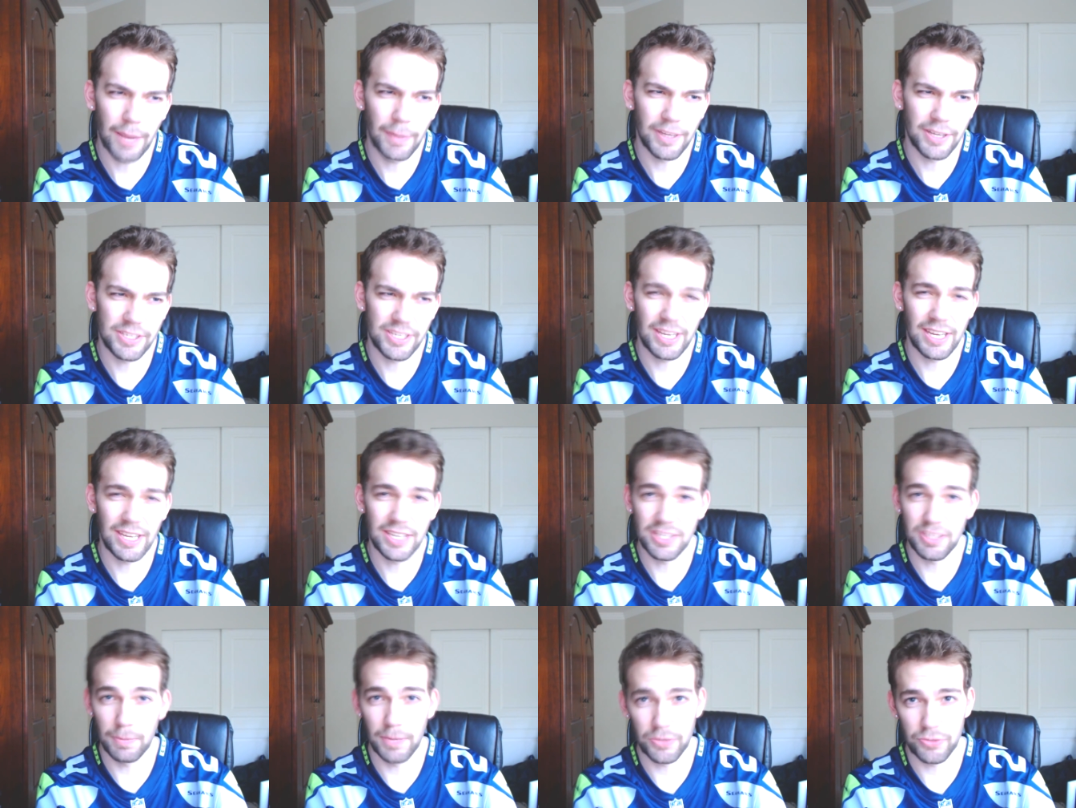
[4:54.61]
I'm not saying
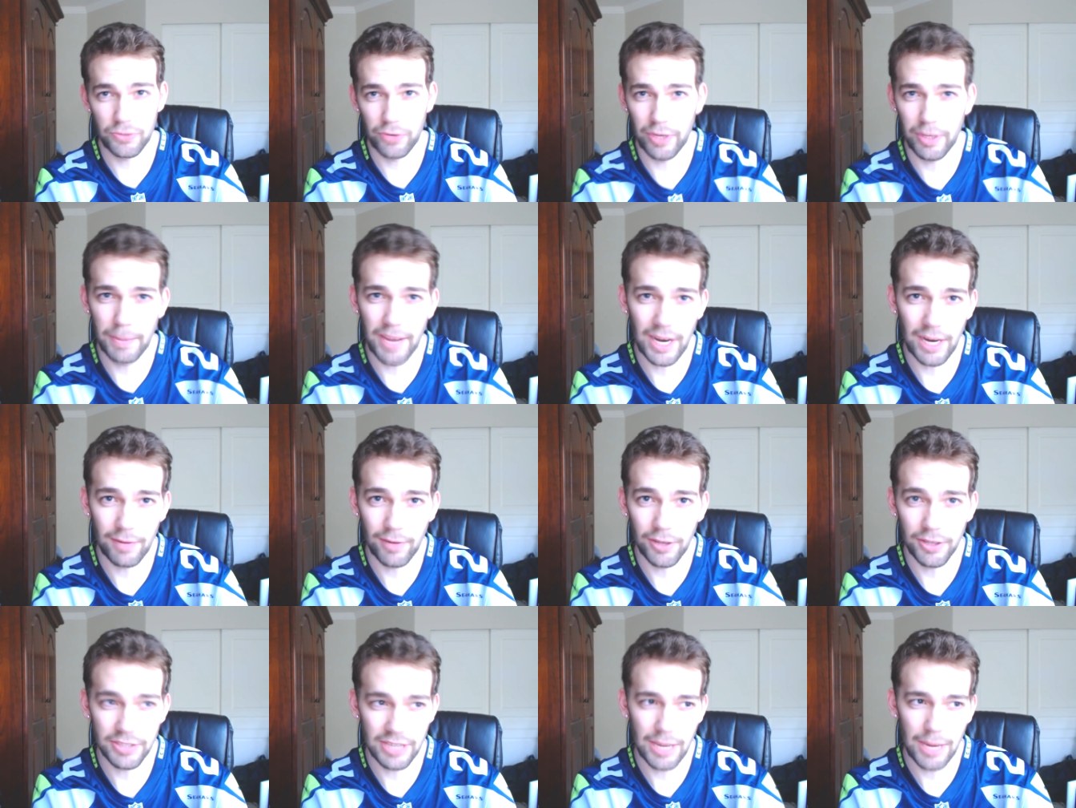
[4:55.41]
he's the best running back of
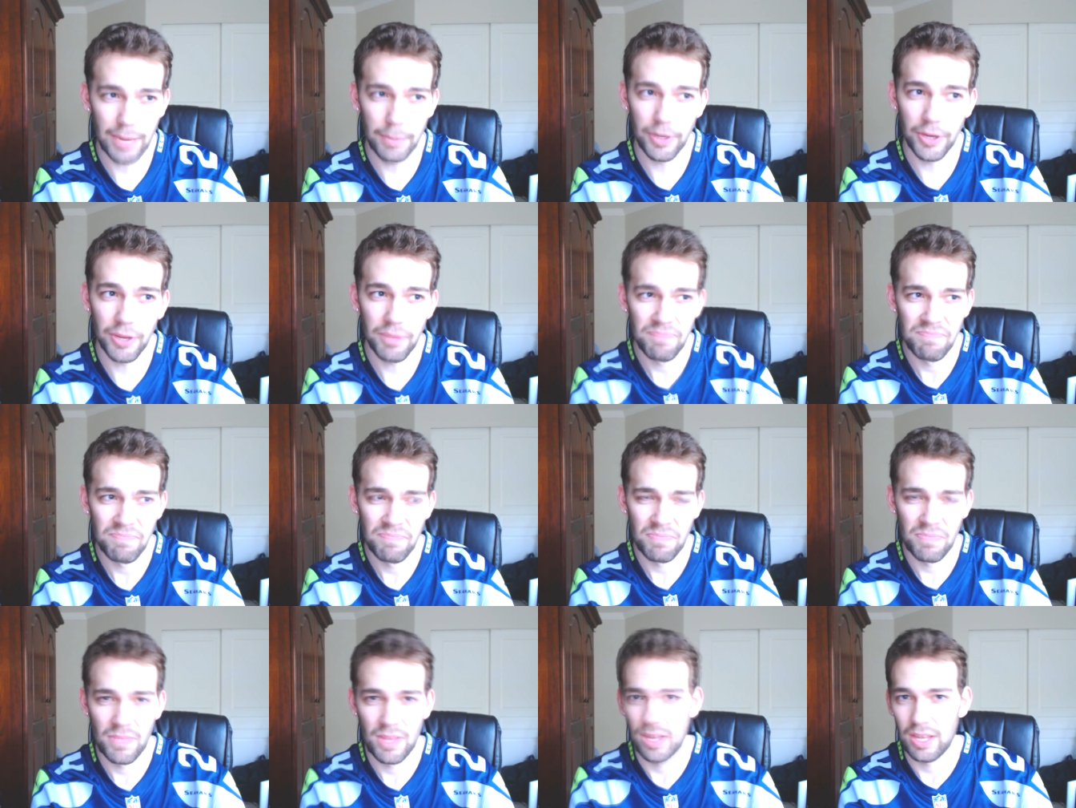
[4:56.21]
all time, but
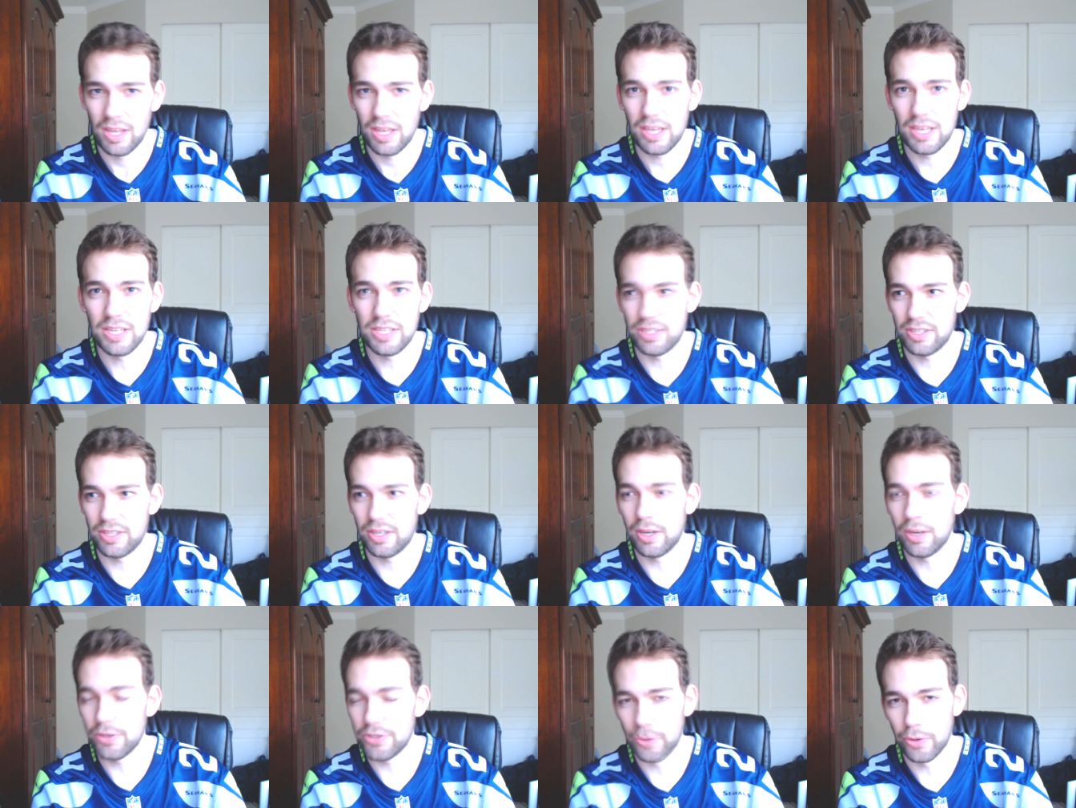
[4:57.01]
he's
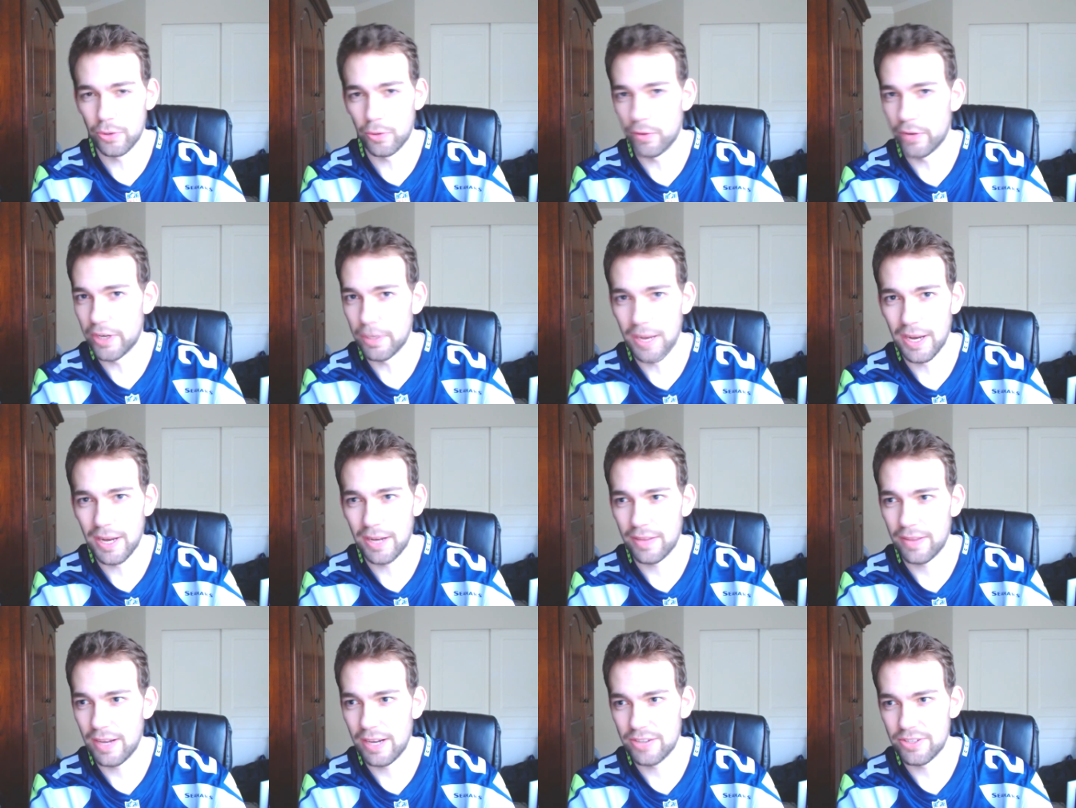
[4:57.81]
also a running
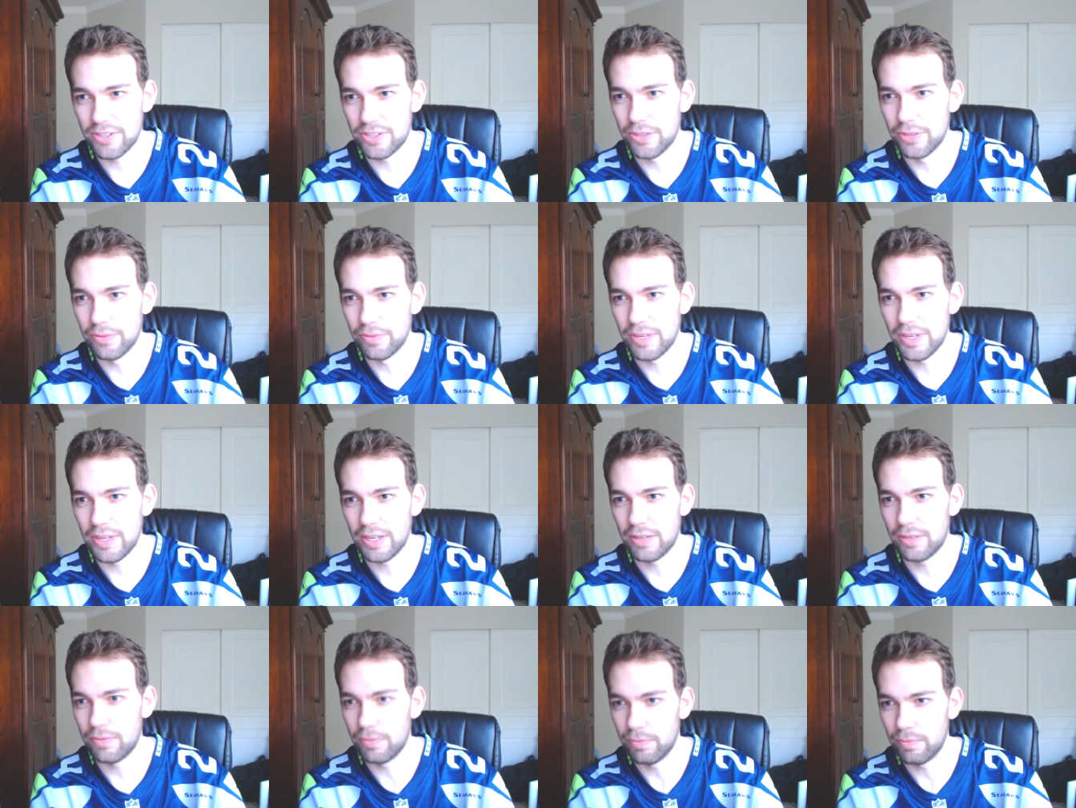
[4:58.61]
back that I just don't
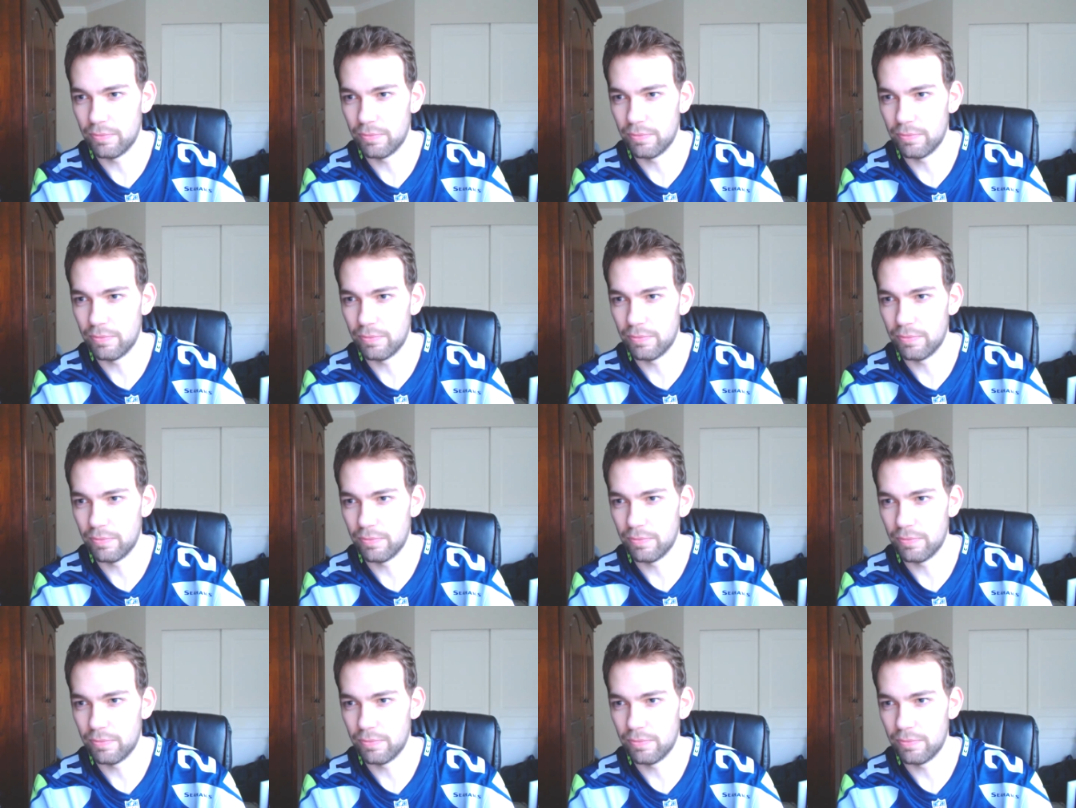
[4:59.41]
think